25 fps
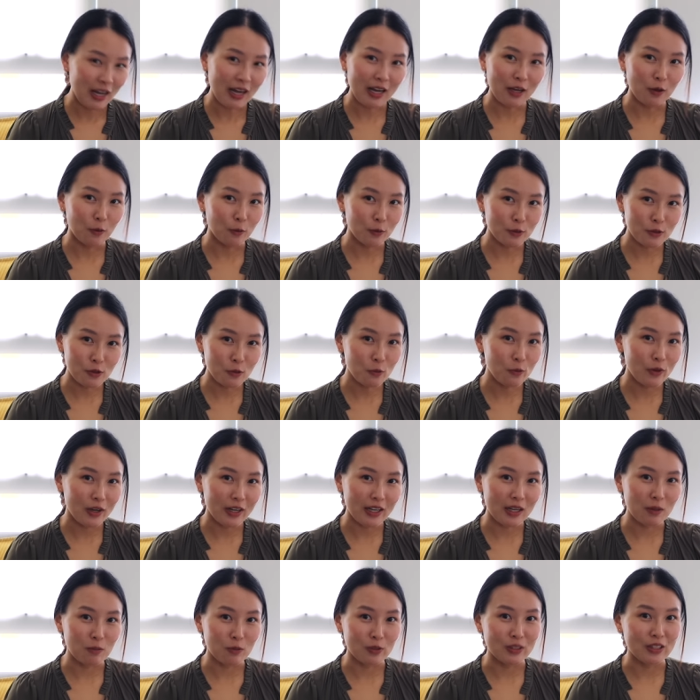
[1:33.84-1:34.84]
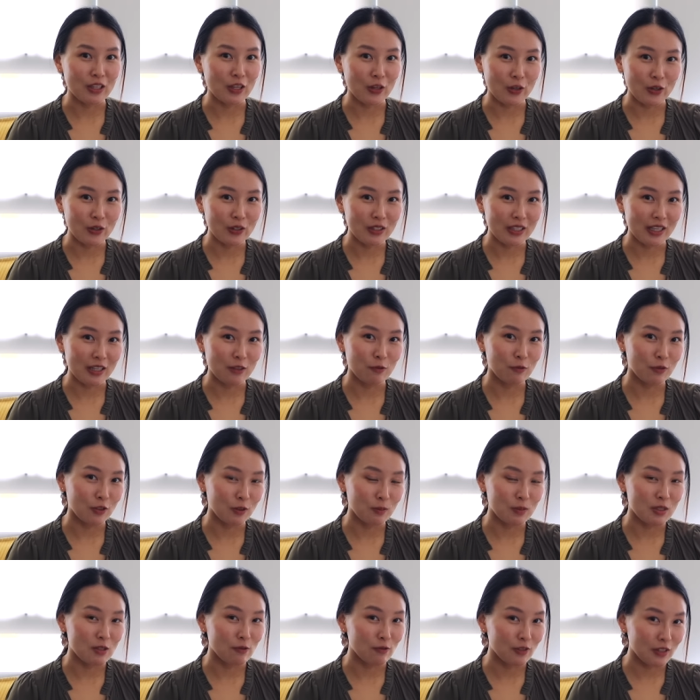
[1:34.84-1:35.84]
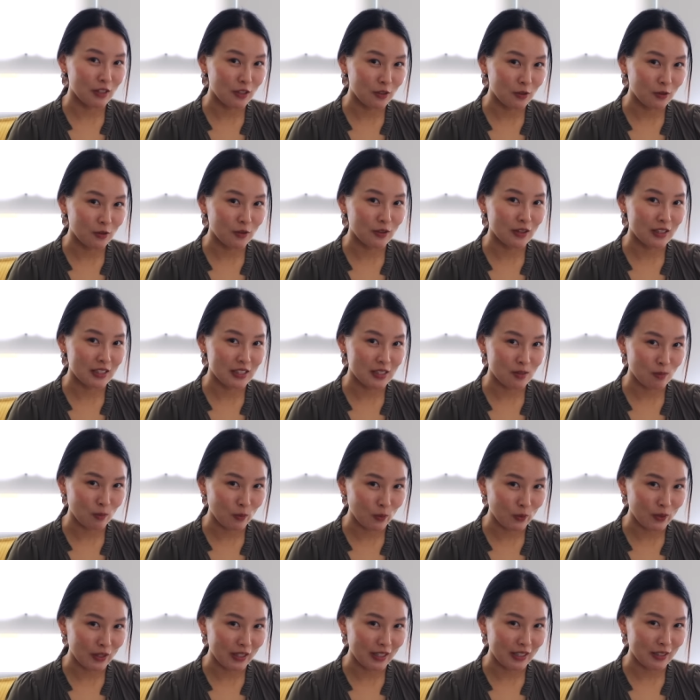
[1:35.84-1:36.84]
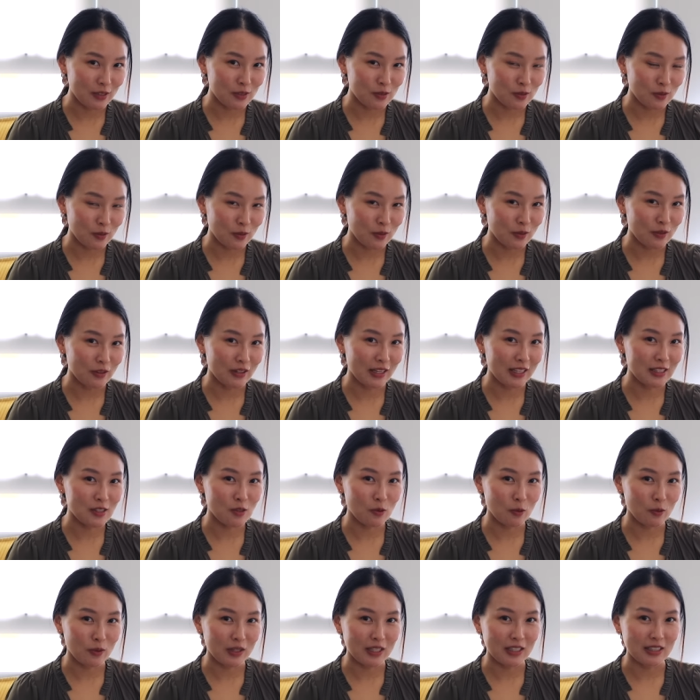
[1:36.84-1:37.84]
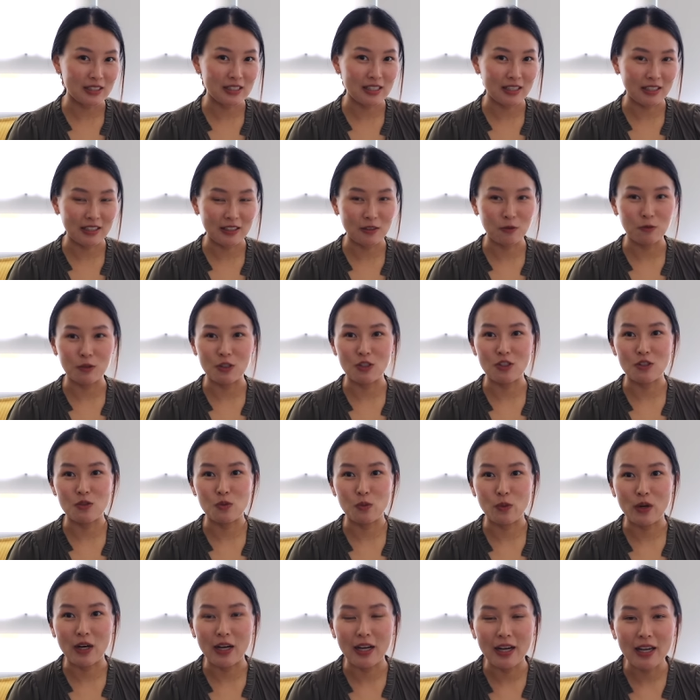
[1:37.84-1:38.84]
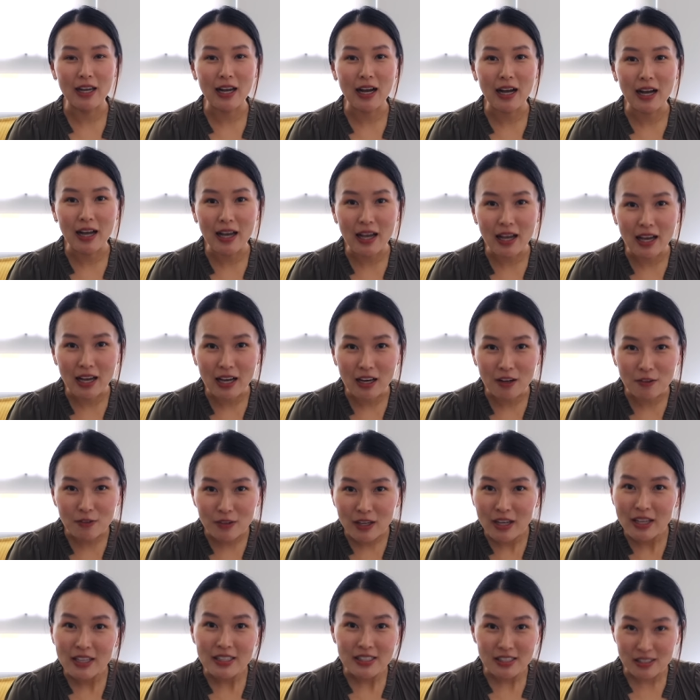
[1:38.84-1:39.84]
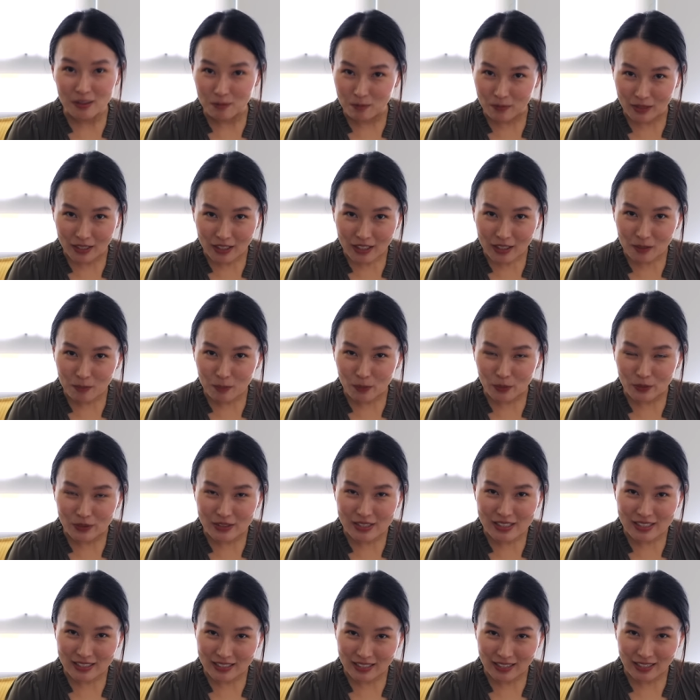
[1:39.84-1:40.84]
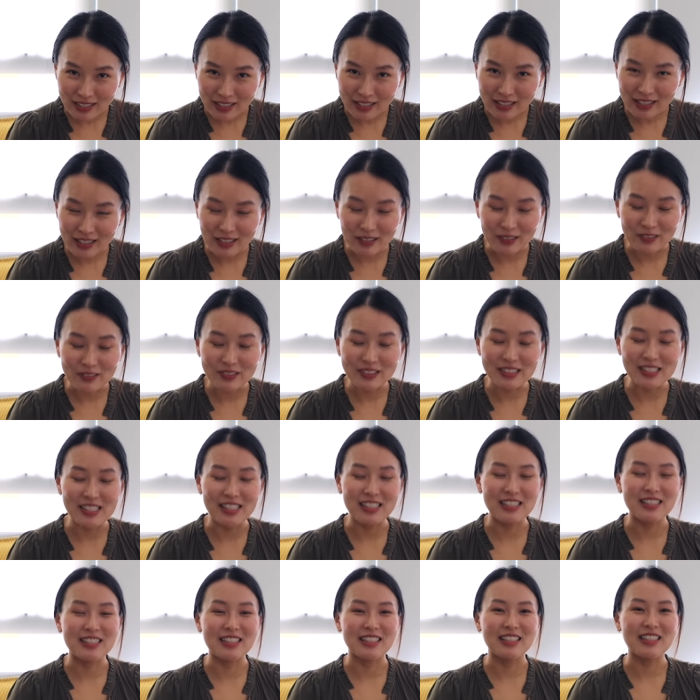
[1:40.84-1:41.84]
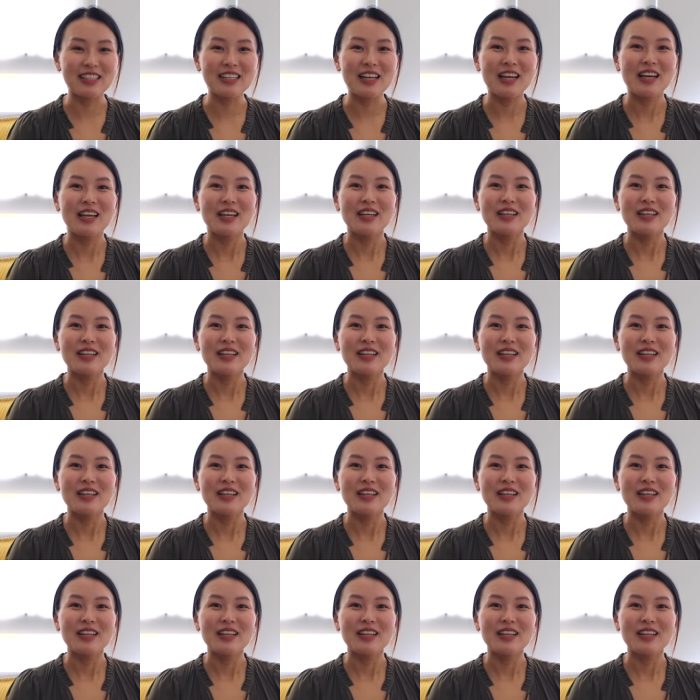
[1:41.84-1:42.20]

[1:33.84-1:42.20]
I also woke up really early and filmed a video this morning, so that's already done, which is why I have some makeup on today and look decent.